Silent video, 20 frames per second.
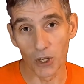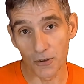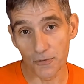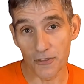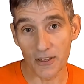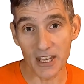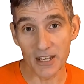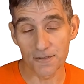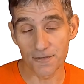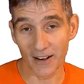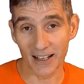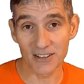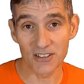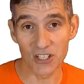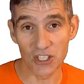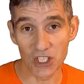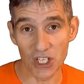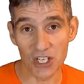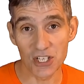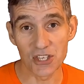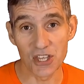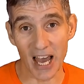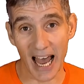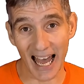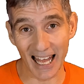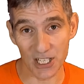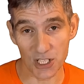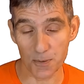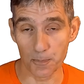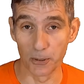of the advantages that
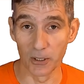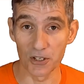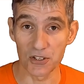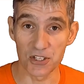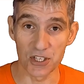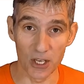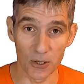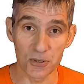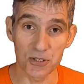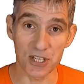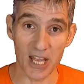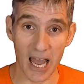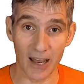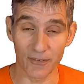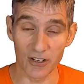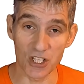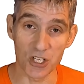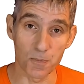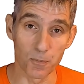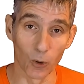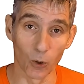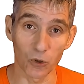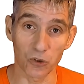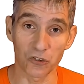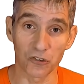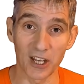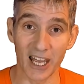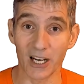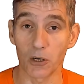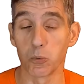Ant Plus used to have in
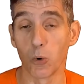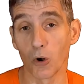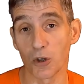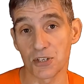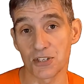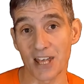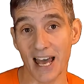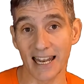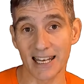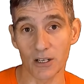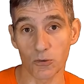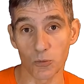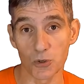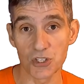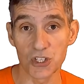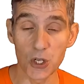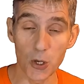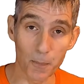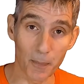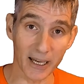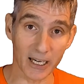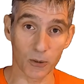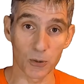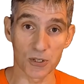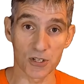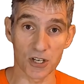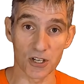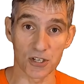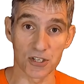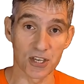sports tech was that it was
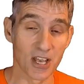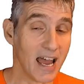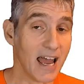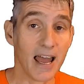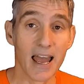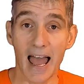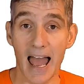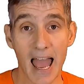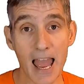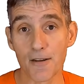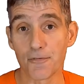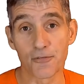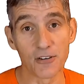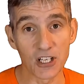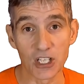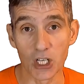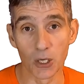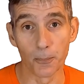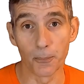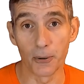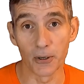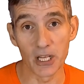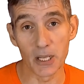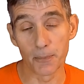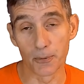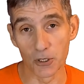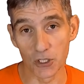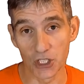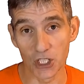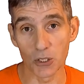ubiquitous. Every company
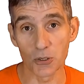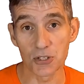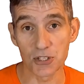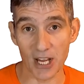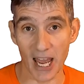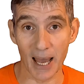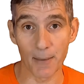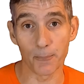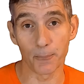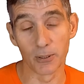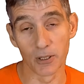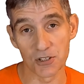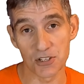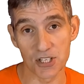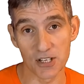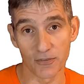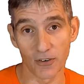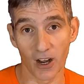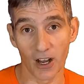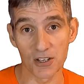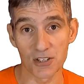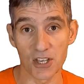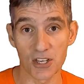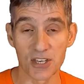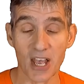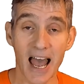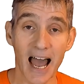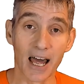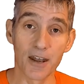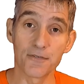produced Ant Plus
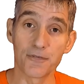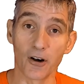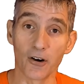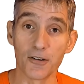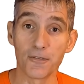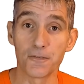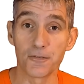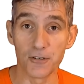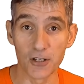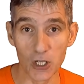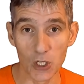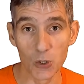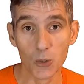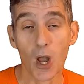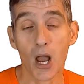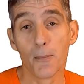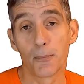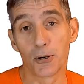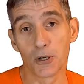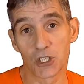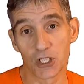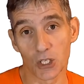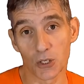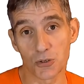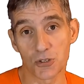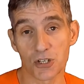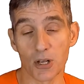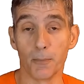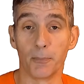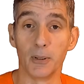devices, and very few
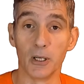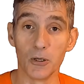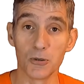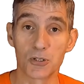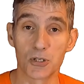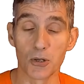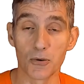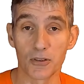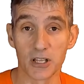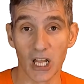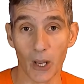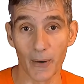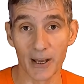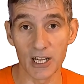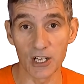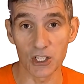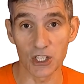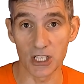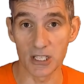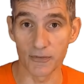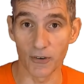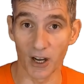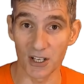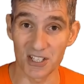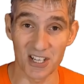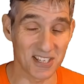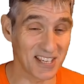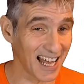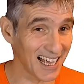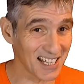produced Bluetooth low energy
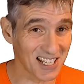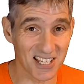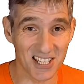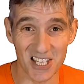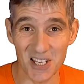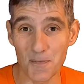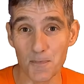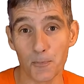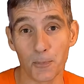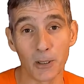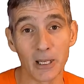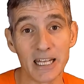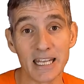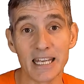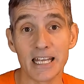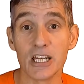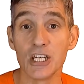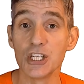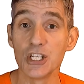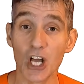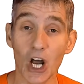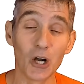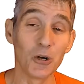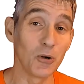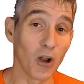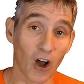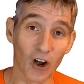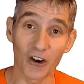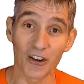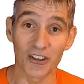devices. That's simply no
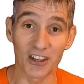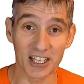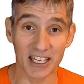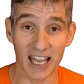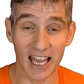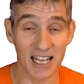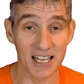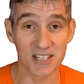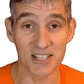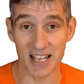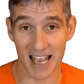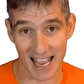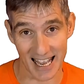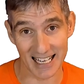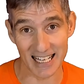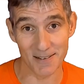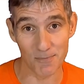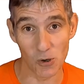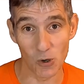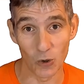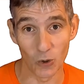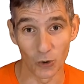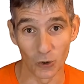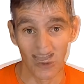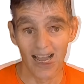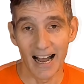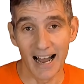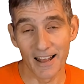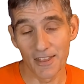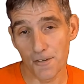longer the case anymore.
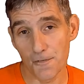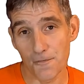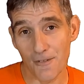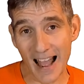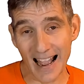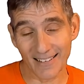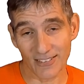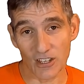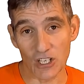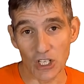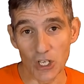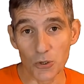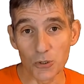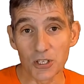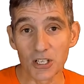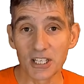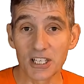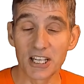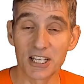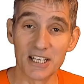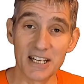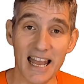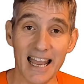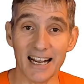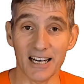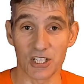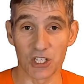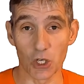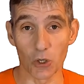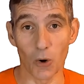And the fact that you can
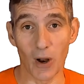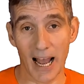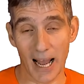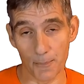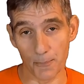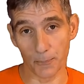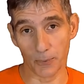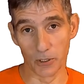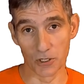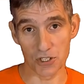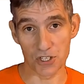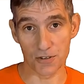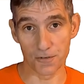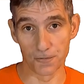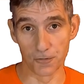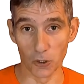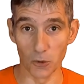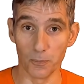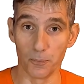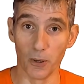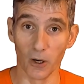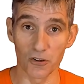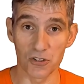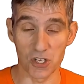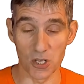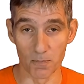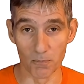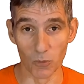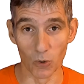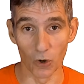connect your Ant Plus FootPod
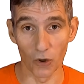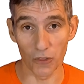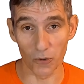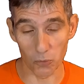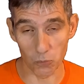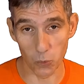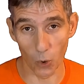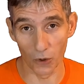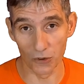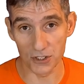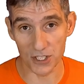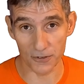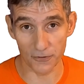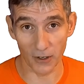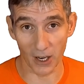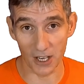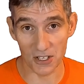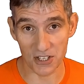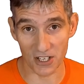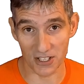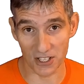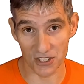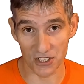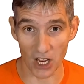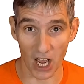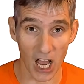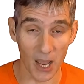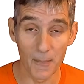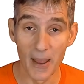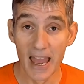to more than one device at a
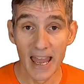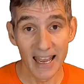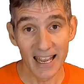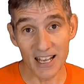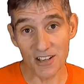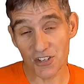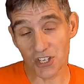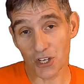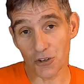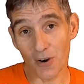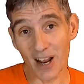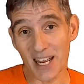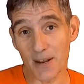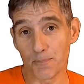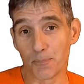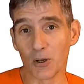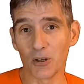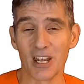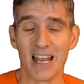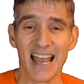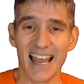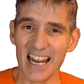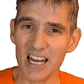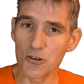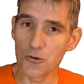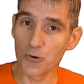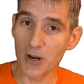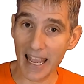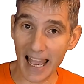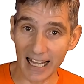time is great, but
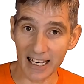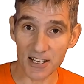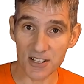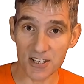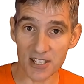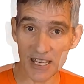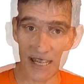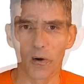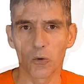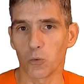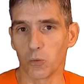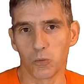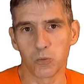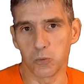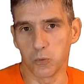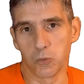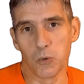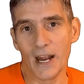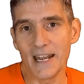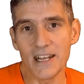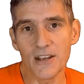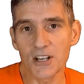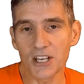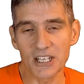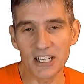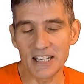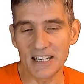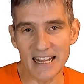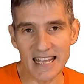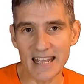in reality, when are you
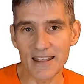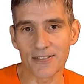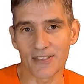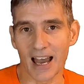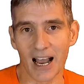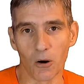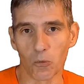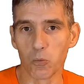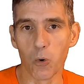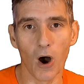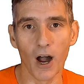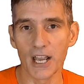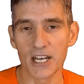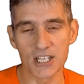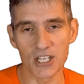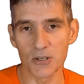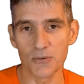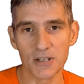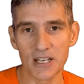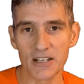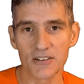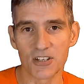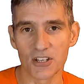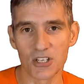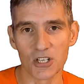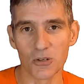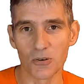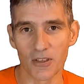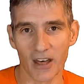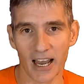going to need that? Why do you need to
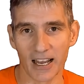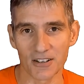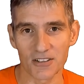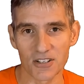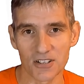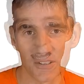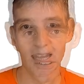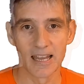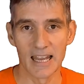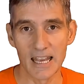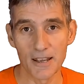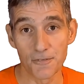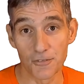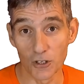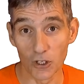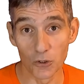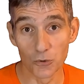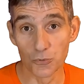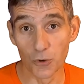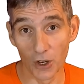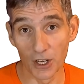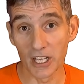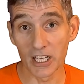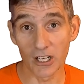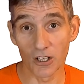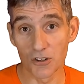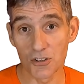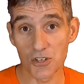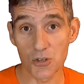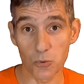do that? If you're running
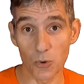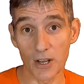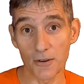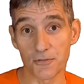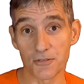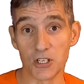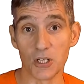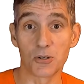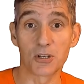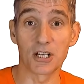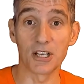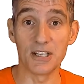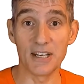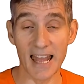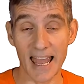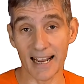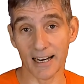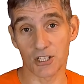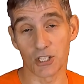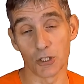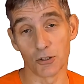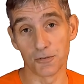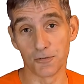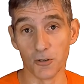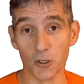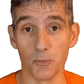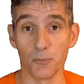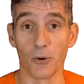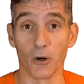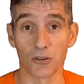on Zwift, you connect your
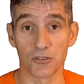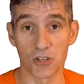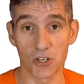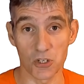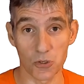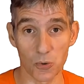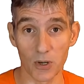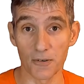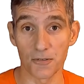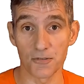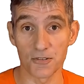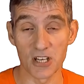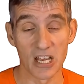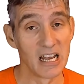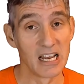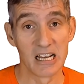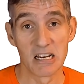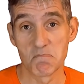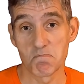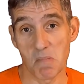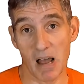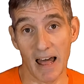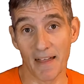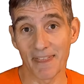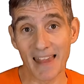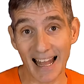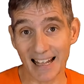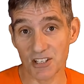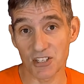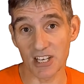FootPod to Zwift,
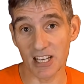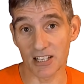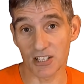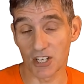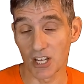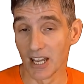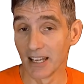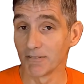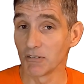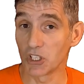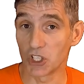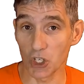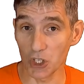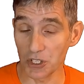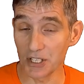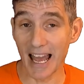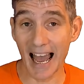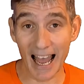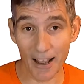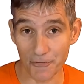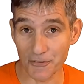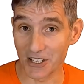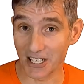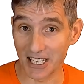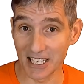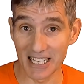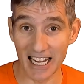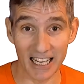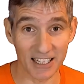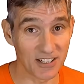and that's it. You shouldn't have to
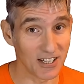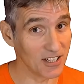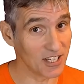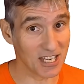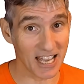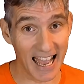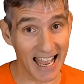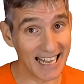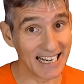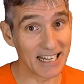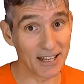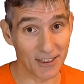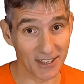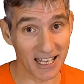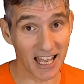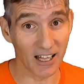connect it to anything